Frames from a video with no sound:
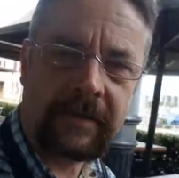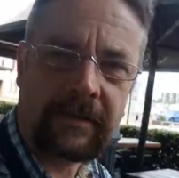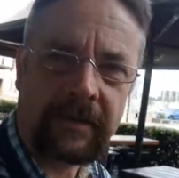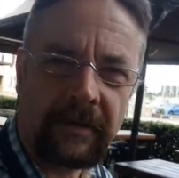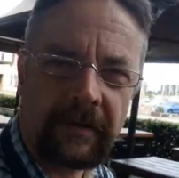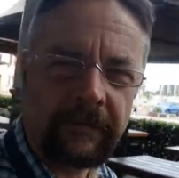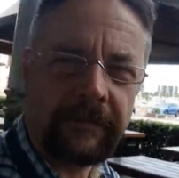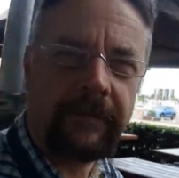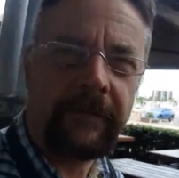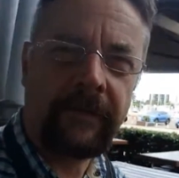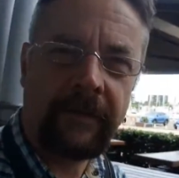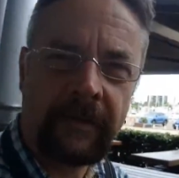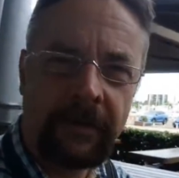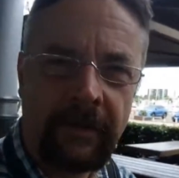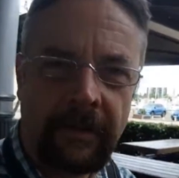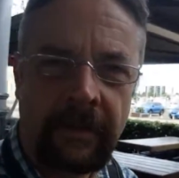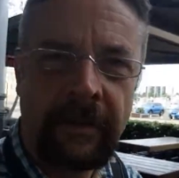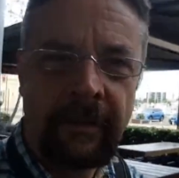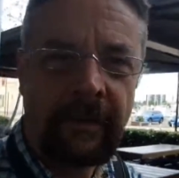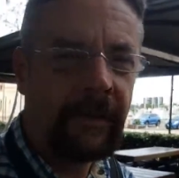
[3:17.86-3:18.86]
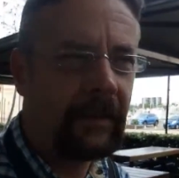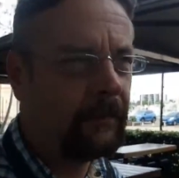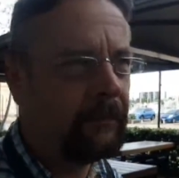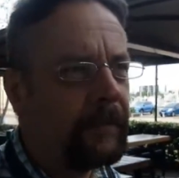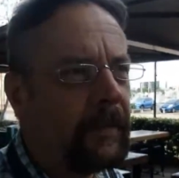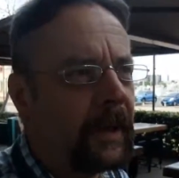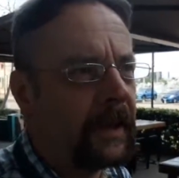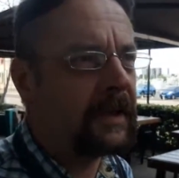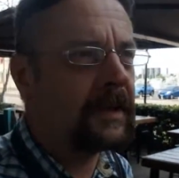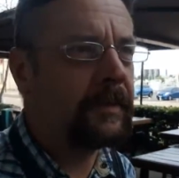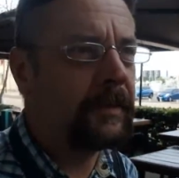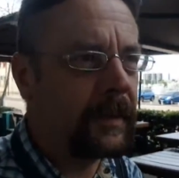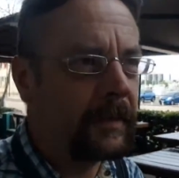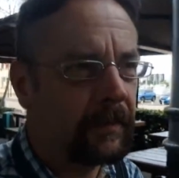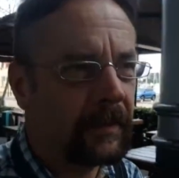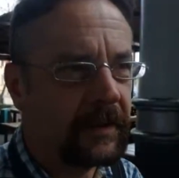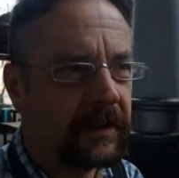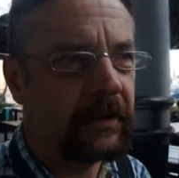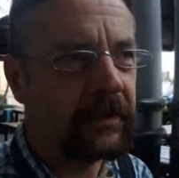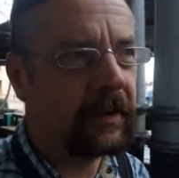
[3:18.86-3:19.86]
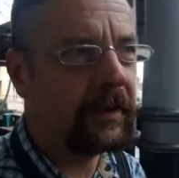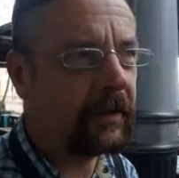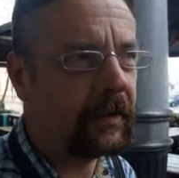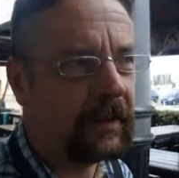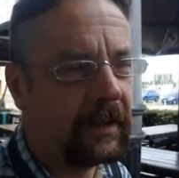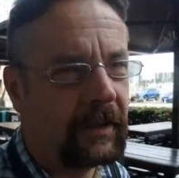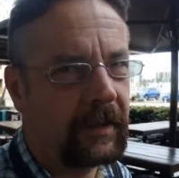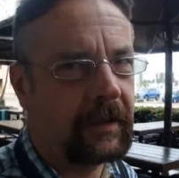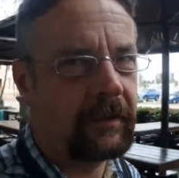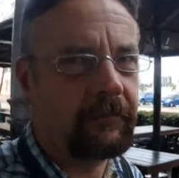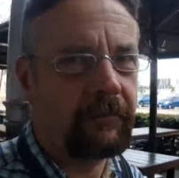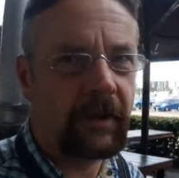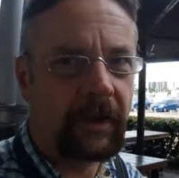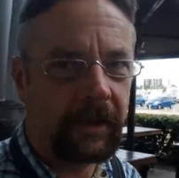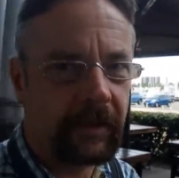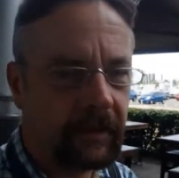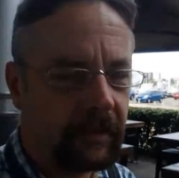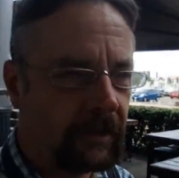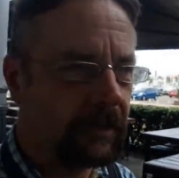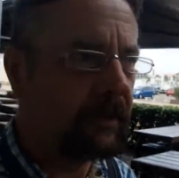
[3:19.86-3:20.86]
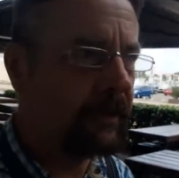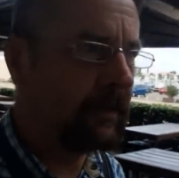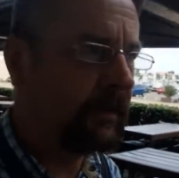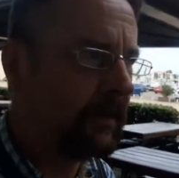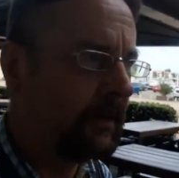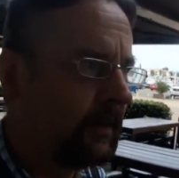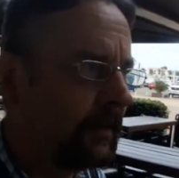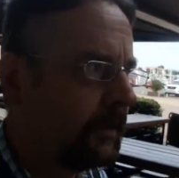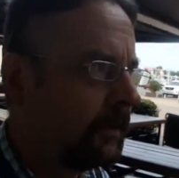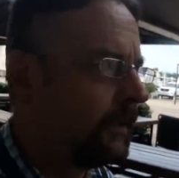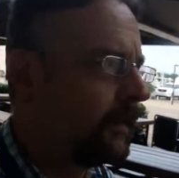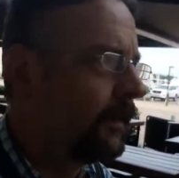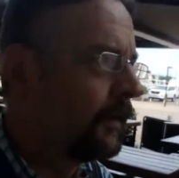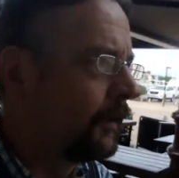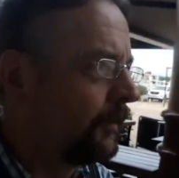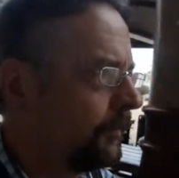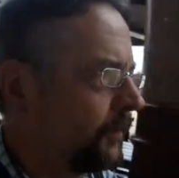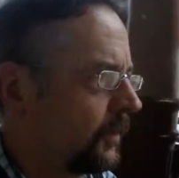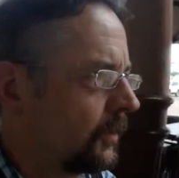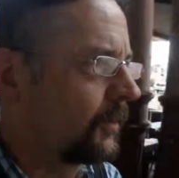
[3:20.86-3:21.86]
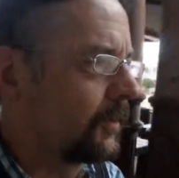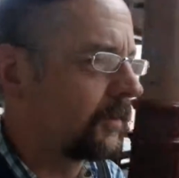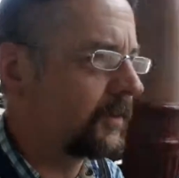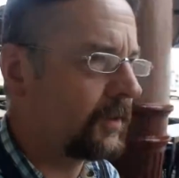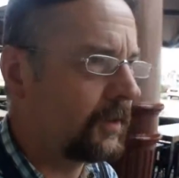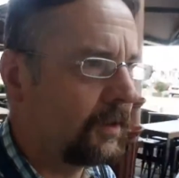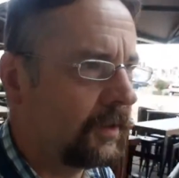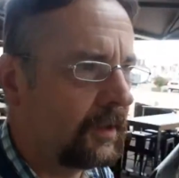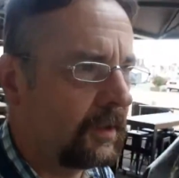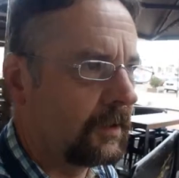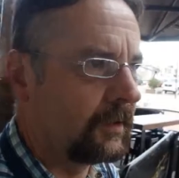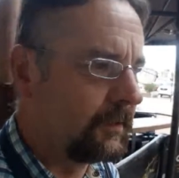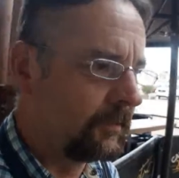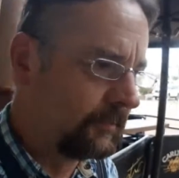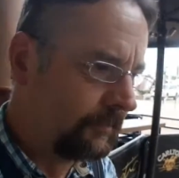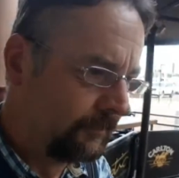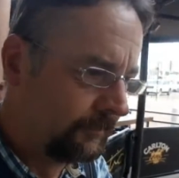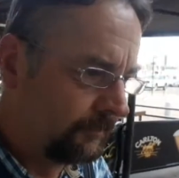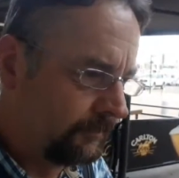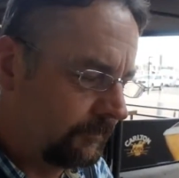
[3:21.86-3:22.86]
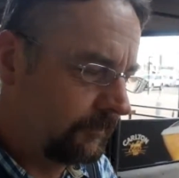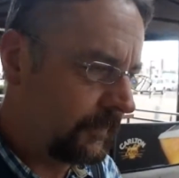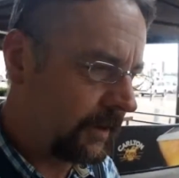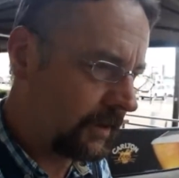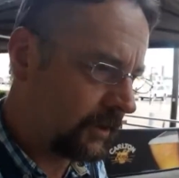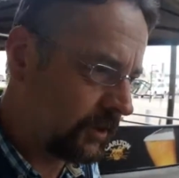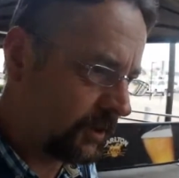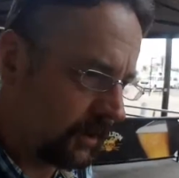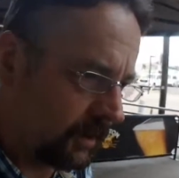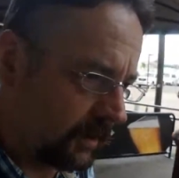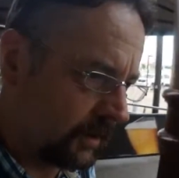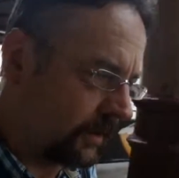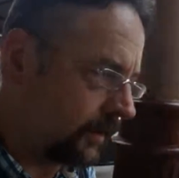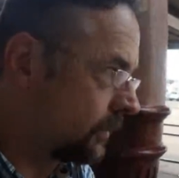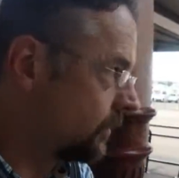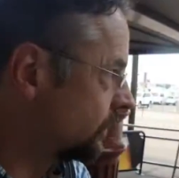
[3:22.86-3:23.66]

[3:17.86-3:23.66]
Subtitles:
stuff impacts people, so you've got to get it right. But you also got to make sure